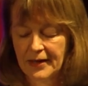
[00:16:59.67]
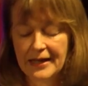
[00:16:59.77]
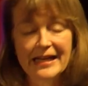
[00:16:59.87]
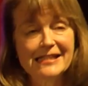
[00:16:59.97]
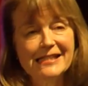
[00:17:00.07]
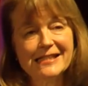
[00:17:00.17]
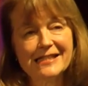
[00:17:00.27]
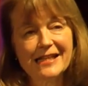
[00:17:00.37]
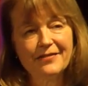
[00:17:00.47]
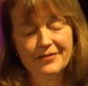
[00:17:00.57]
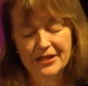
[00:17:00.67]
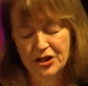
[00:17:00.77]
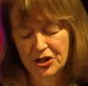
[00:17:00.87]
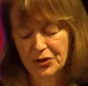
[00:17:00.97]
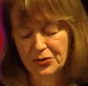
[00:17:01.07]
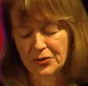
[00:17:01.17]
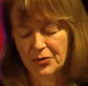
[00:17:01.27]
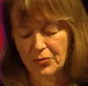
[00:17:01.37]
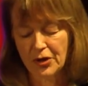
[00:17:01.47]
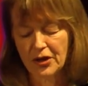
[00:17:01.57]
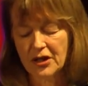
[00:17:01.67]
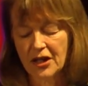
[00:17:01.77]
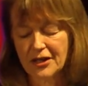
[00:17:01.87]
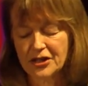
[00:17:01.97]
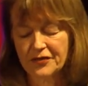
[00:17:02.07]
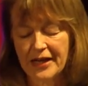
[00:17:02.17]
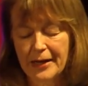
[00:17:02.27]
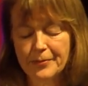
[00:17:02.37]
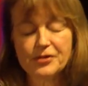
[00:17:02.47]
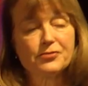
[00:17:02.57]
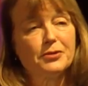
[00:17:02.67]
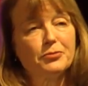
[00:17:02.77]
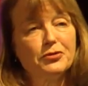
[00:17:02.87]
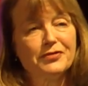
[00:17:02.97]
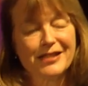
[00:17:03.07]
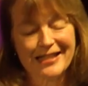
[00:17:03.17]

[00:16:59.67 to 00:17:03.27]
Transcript: In 1872, the Royal College of Chemistry moved to